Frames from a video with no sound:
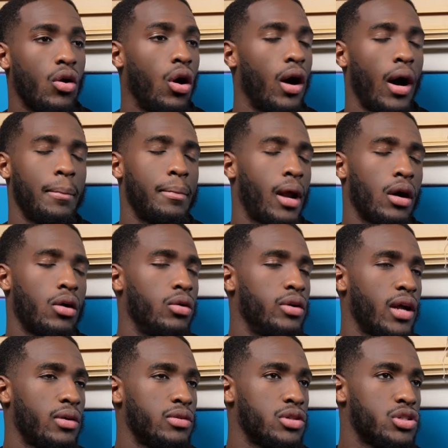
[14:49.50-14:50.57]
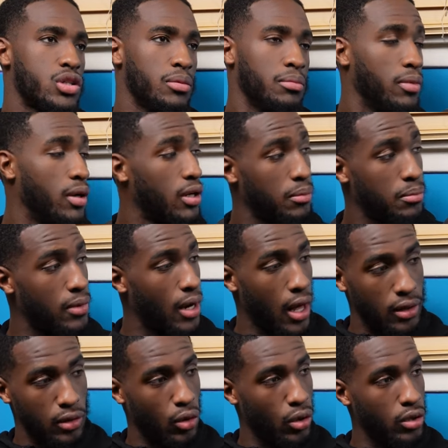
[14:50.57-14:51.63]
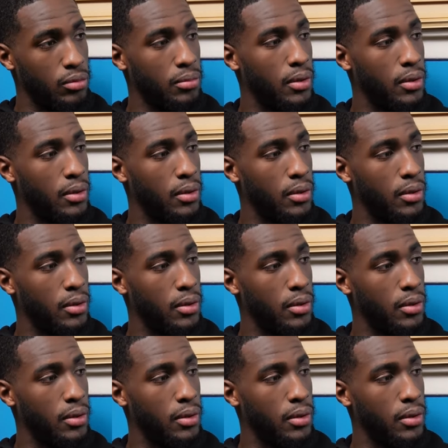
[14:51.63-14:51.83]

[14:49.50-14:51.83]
caught, I'm not going down with the ship, bro. I'm not loyal,